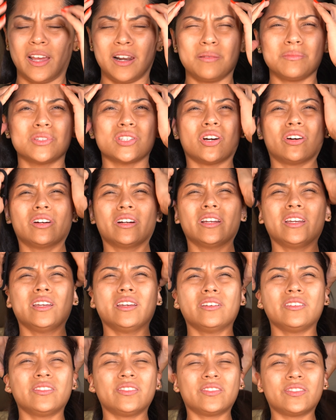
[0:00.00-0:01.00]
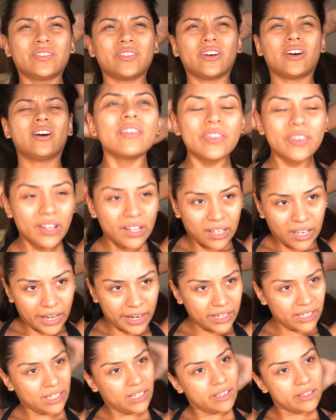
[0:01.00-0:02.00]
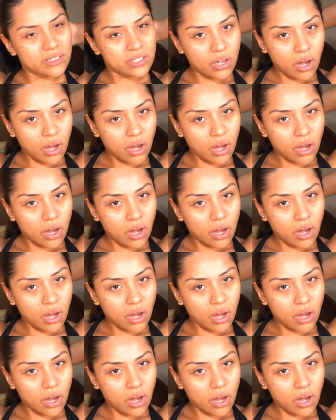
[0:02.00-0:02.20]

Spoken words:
and I'm sorry if the lighting is